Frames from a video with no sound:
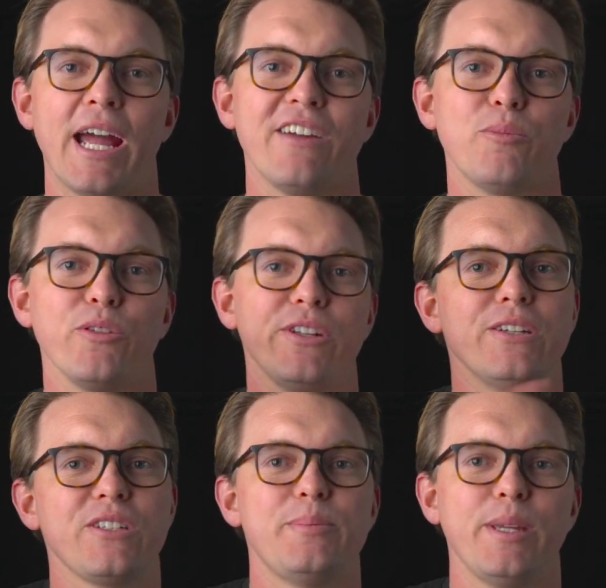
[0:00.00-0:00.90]
I have more
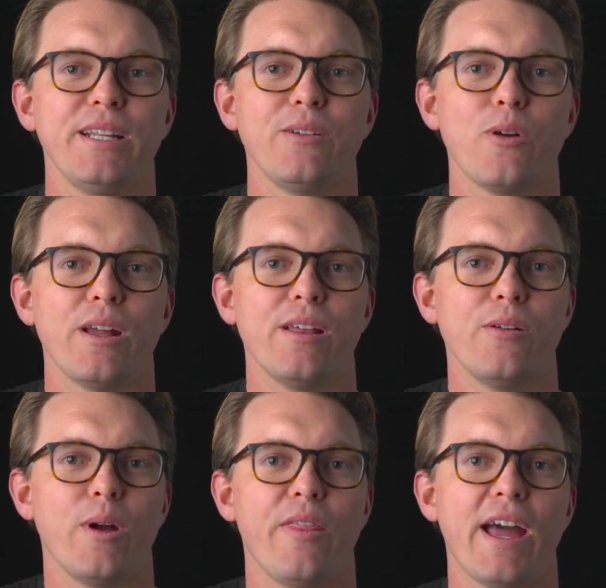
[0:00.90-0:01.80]
videos explaining
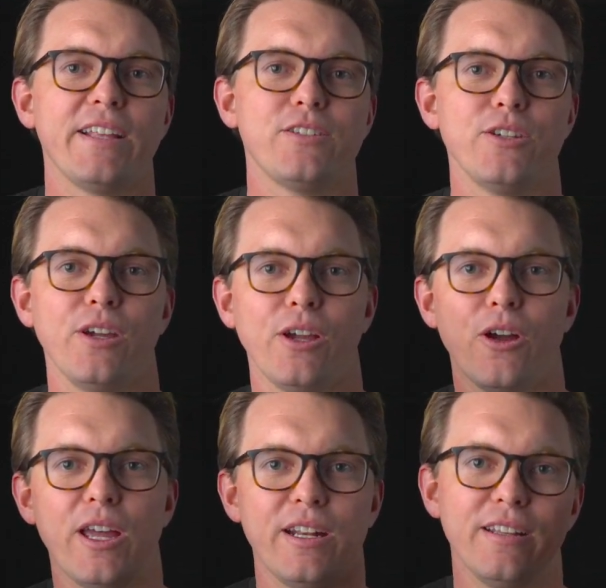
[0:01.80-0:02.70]
why that, so you can go
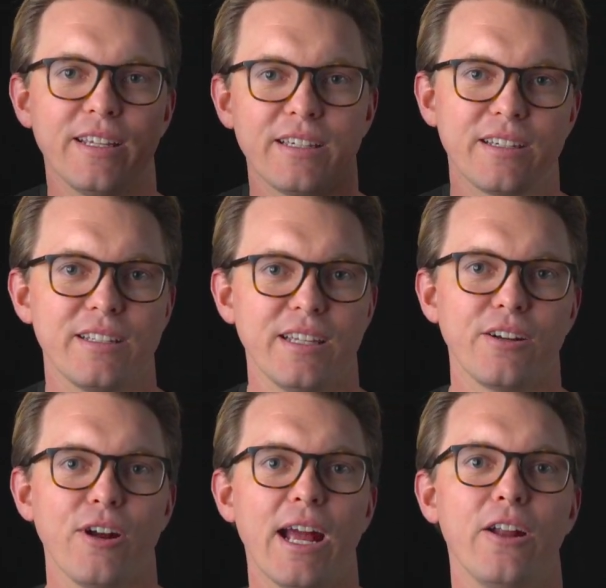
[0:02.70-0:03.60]
ahead and like click
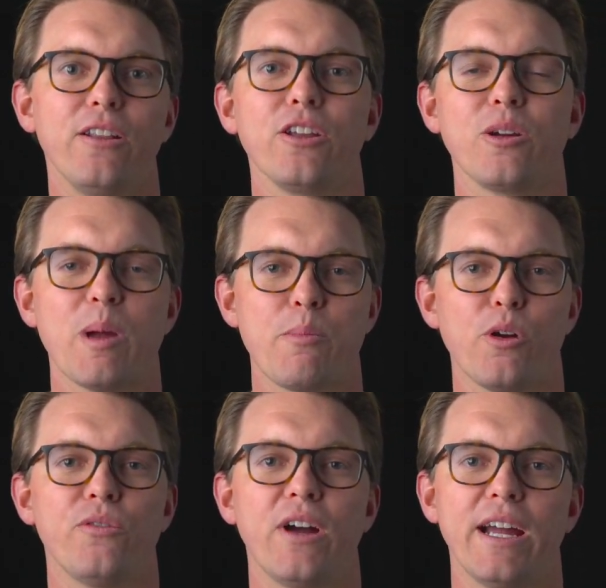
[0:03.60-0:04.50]
around, look at my
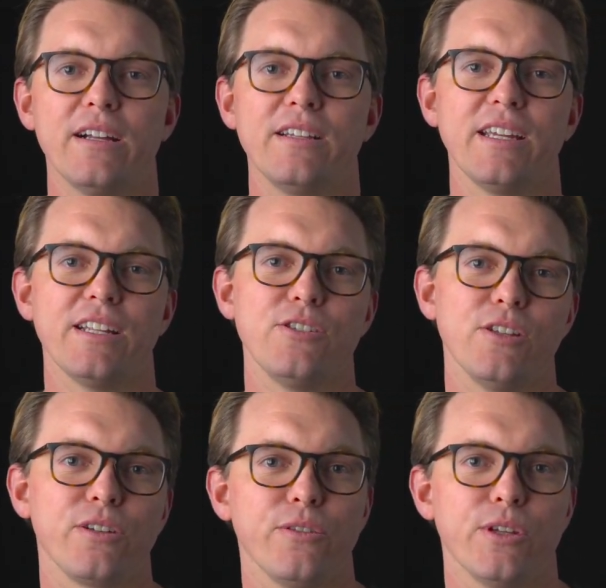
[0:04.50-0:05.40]
profile, and you can
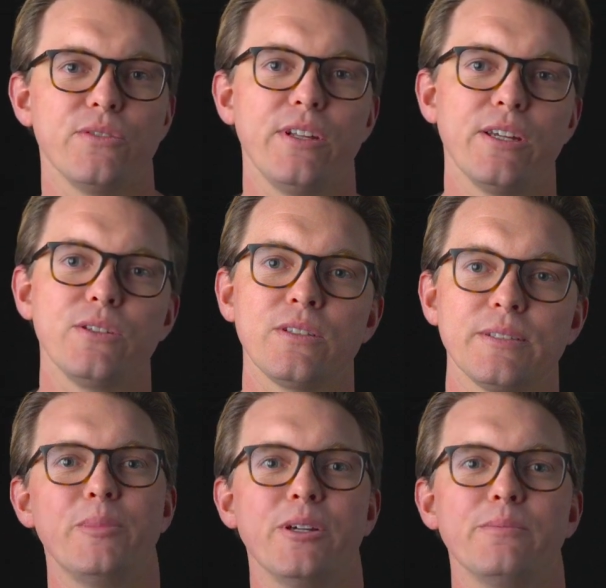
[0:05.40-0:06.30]
look for those videos.
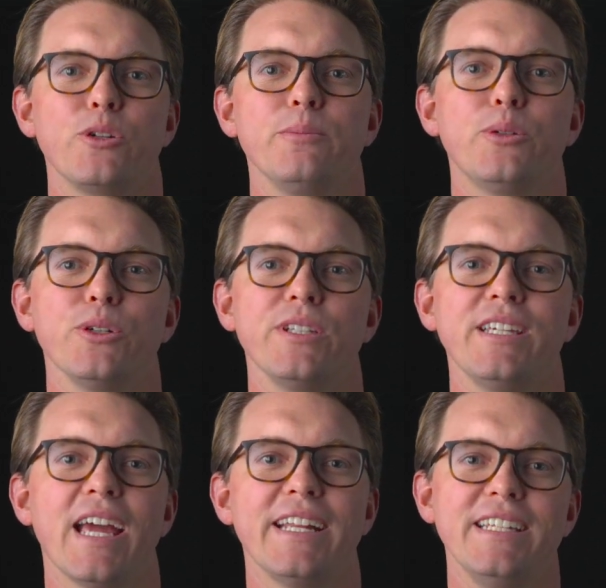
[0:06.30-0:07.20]
But more
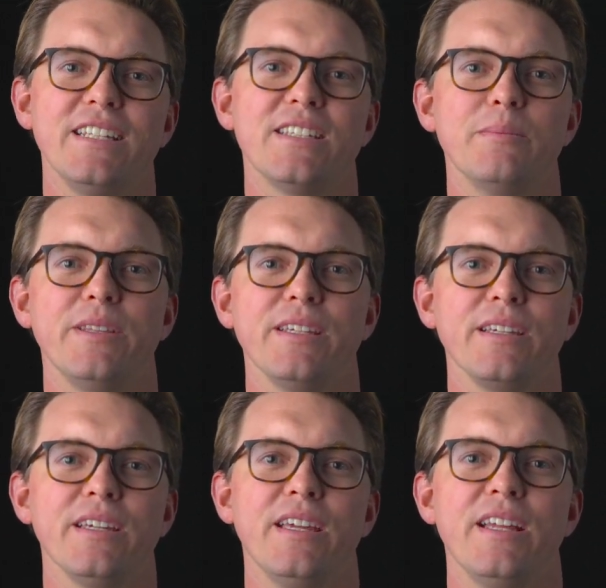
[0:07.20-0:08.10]
importantly, I needed
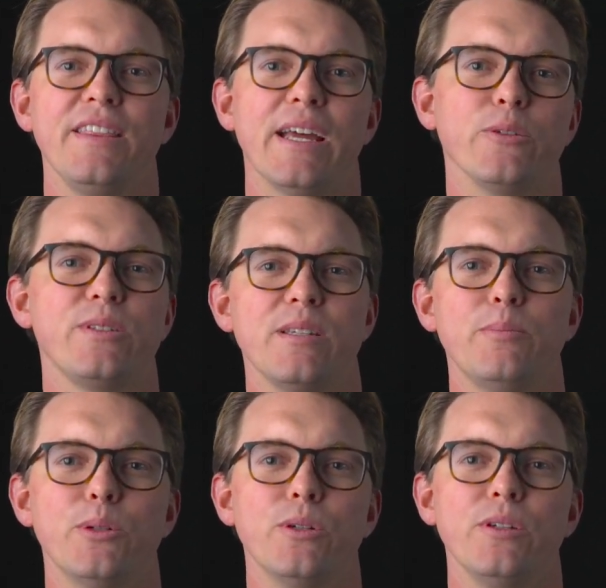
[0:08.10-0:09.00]
something that was
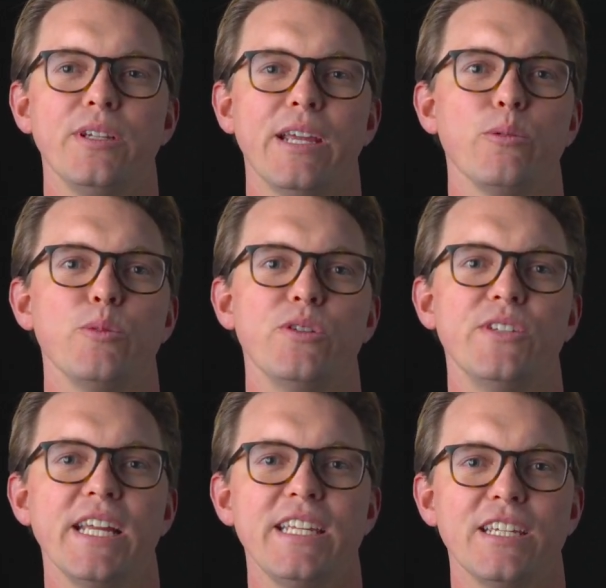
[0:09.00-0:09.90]
simple and removed
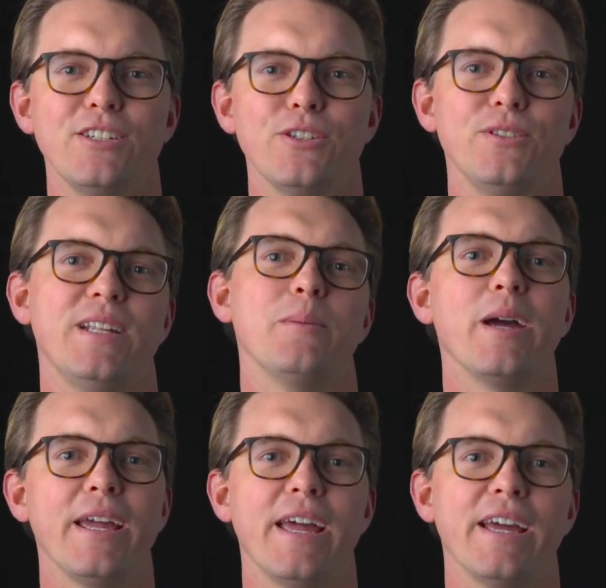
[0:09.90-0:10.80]
any issues that I
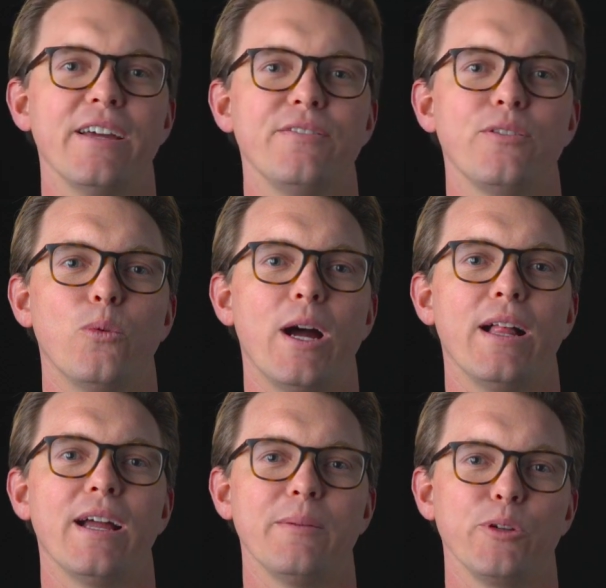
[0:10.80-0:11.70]
might have
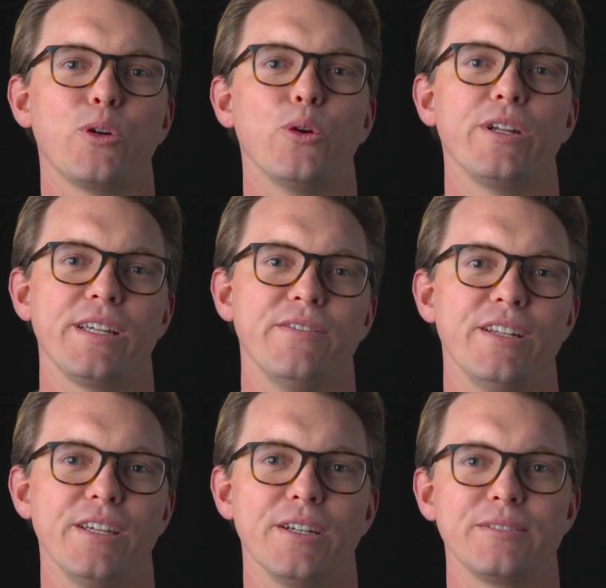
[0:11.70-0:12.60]
while I'm recording a
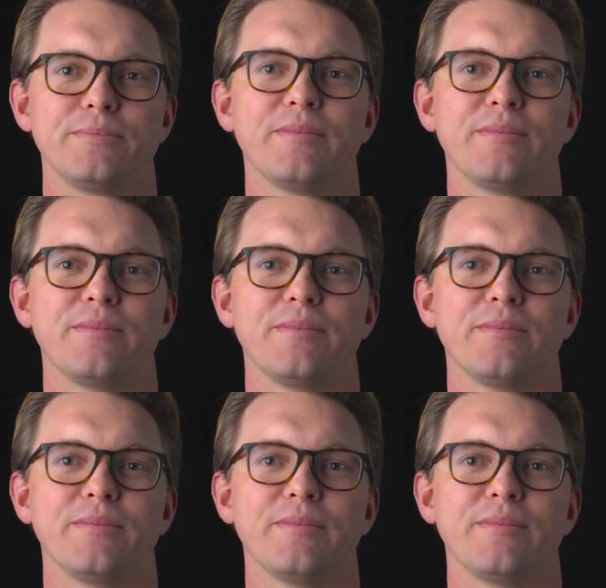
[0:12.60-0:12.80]
video.